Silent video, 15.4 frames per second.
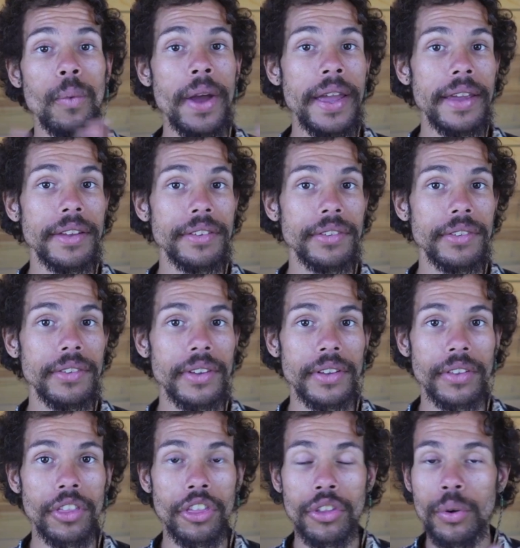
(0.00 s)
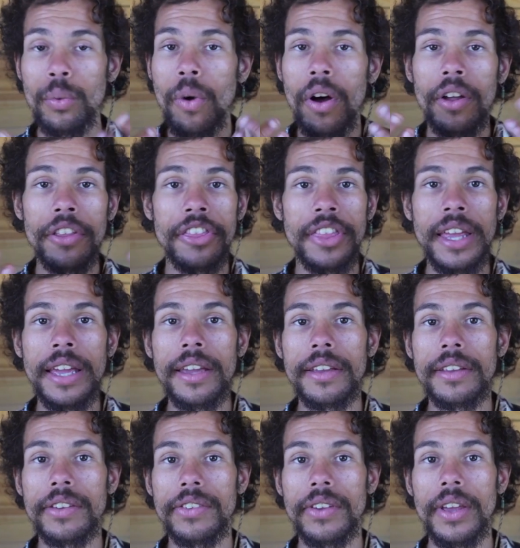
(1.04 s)
ways through all
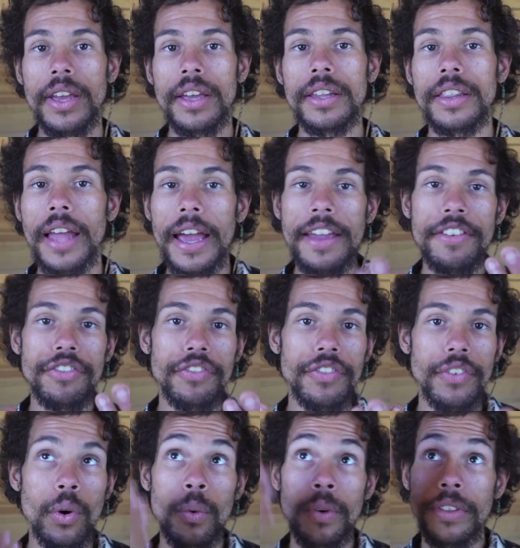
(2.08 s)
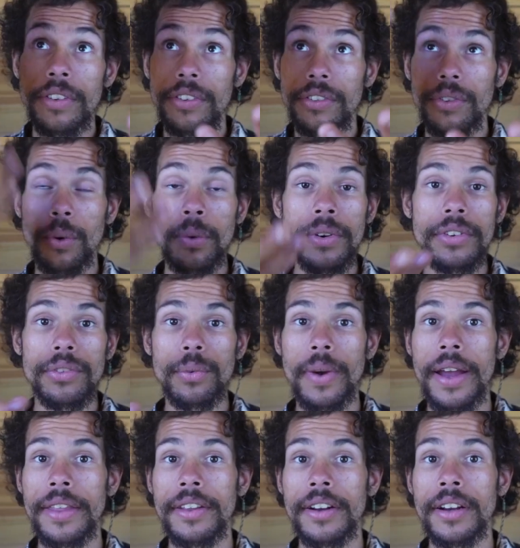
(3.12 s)
things life or the source
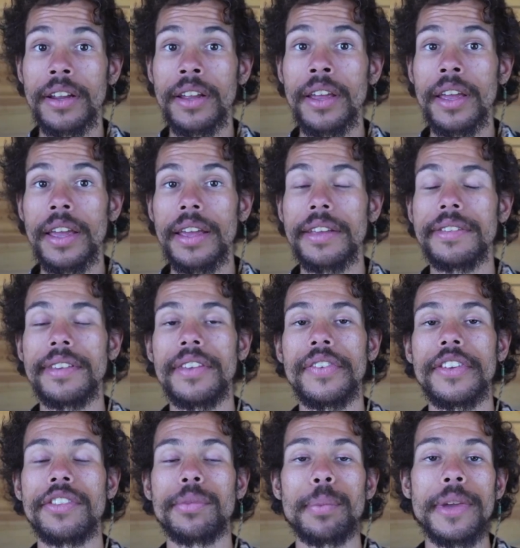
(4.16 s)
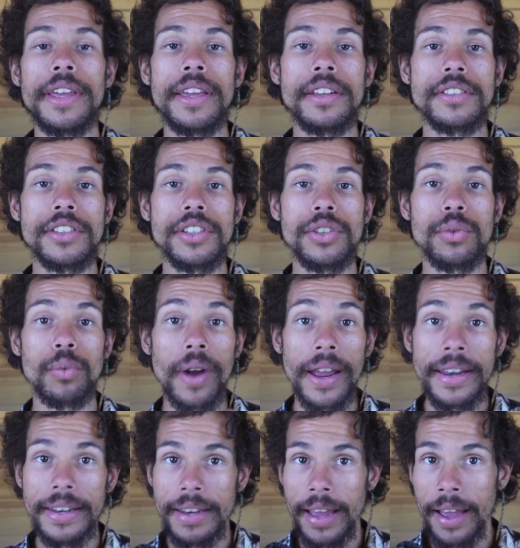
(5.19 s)
rather is even speaking to you
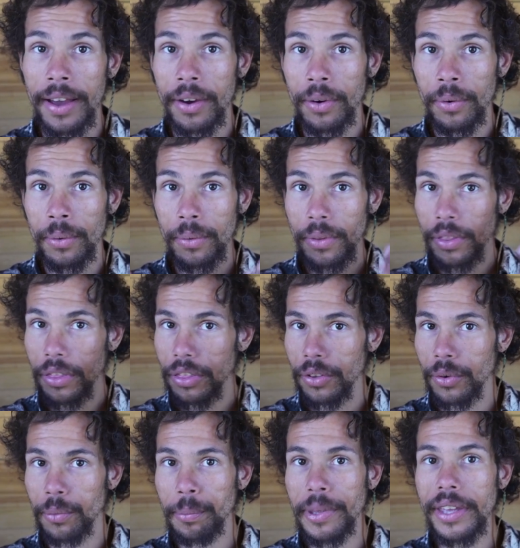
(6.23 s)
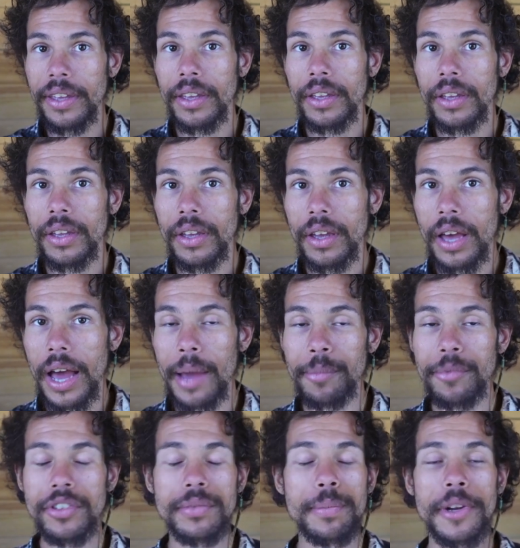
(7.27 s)
right now through me
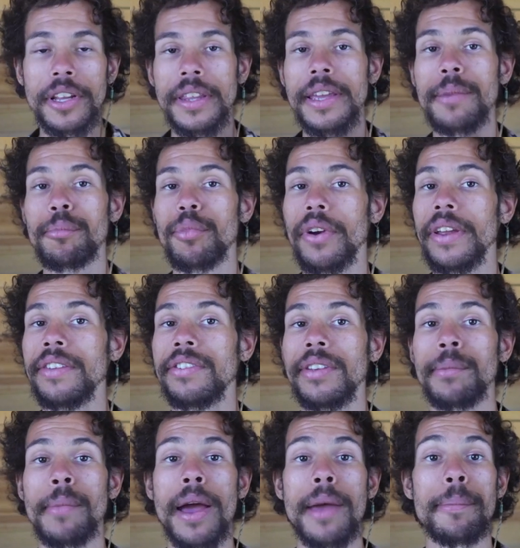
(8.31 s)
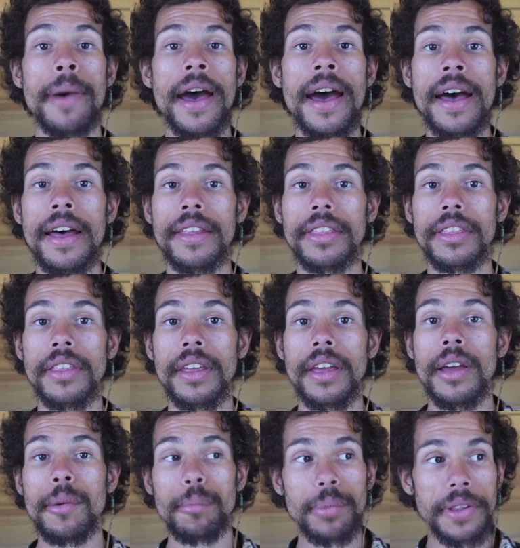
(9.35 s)
I'm just merely embracing my path
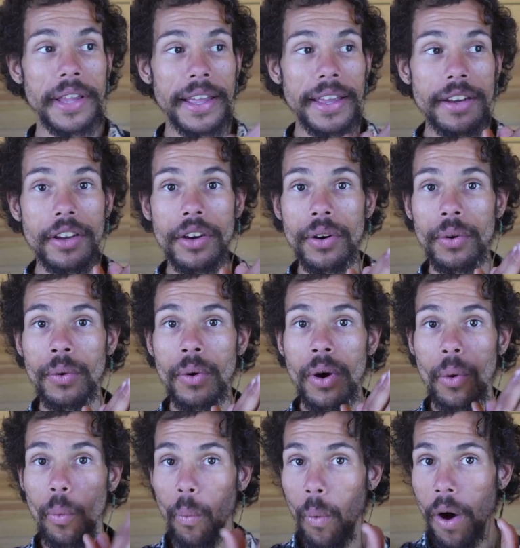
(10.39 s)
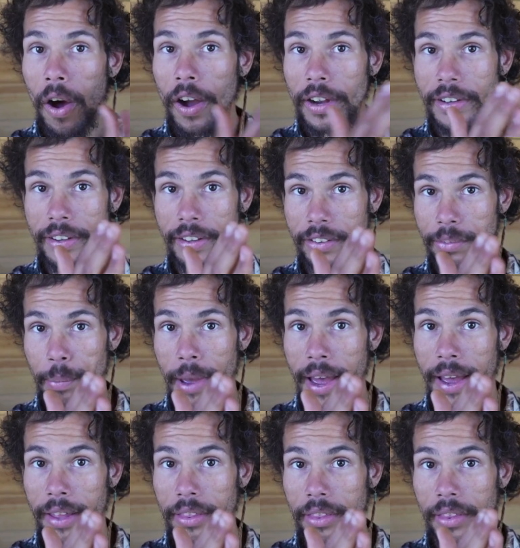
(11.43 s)
Plato walked his
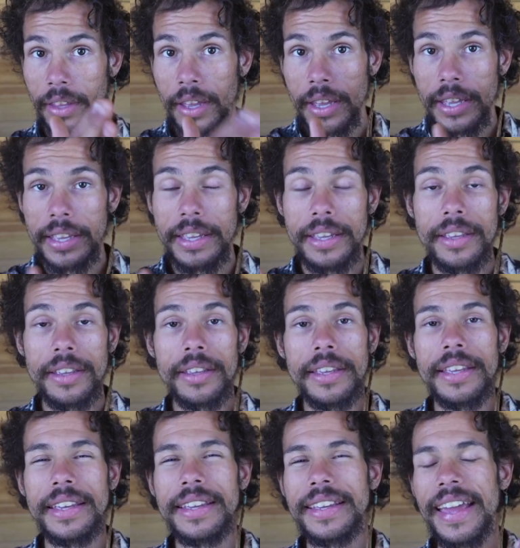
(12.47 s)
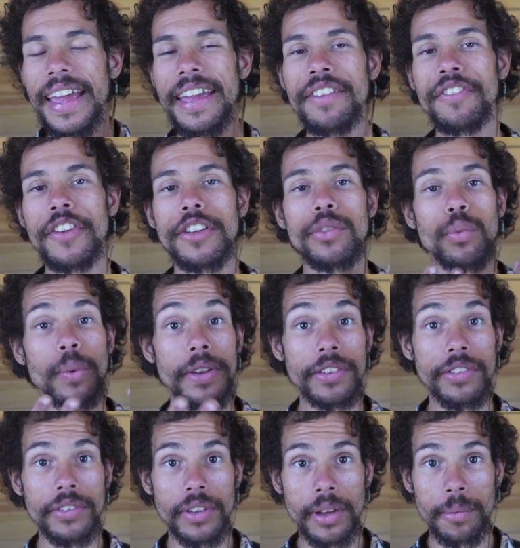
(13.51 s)
path. He he gave his
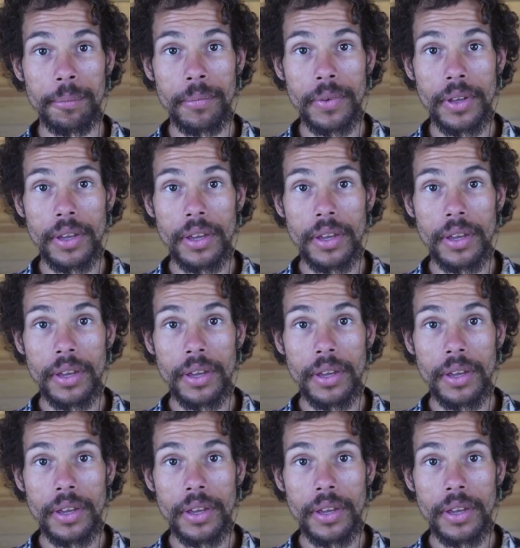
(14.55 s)
wisdom.